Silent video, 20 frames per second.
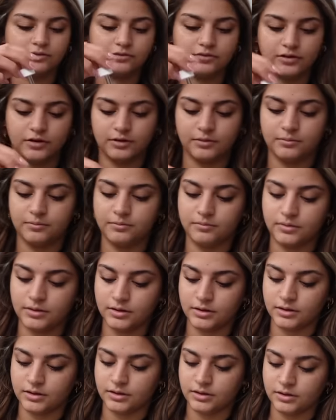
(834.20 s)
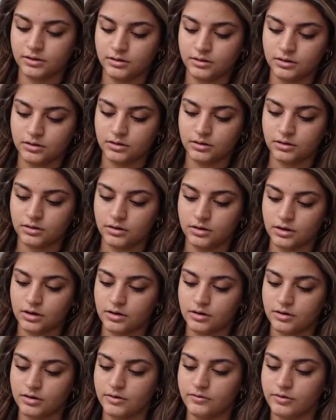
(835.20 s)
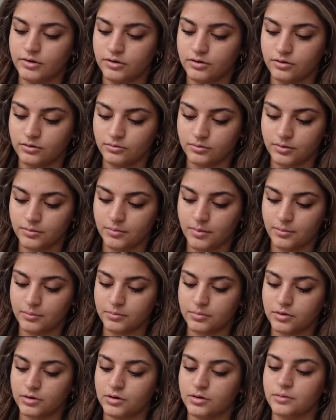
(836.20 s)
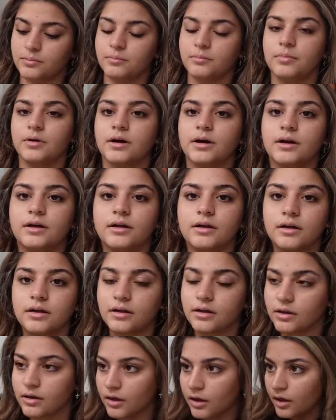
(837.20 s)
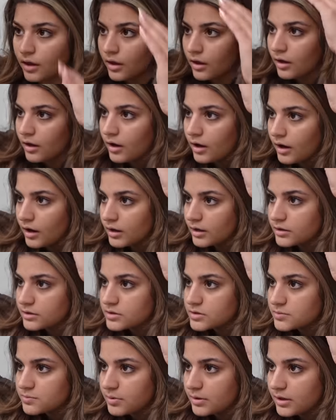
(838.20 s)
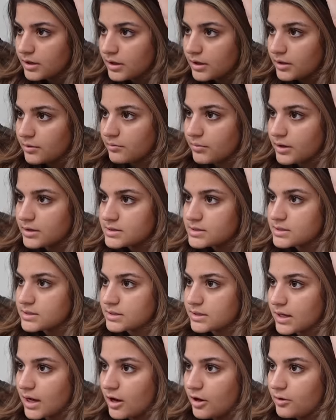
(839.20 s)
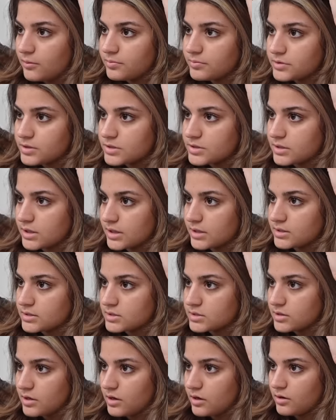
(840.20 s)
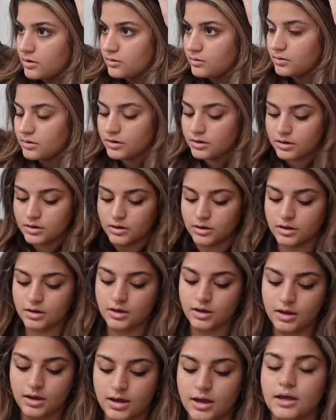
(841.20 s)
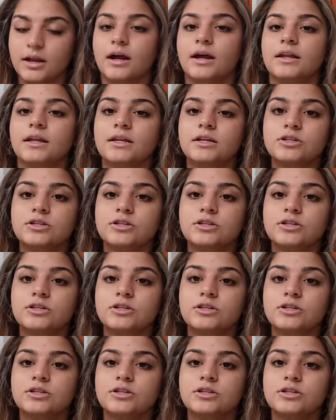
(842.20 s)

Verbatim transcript: from, I don't even remember, but I could just put it in my scalp just like so. And I need